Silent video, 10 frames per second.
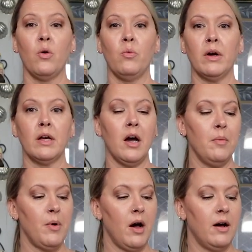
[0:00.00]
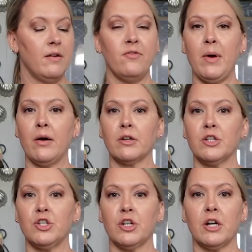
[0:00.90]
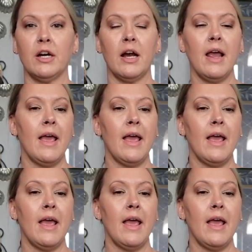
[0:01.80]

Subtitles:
1 cup of powdered sugar,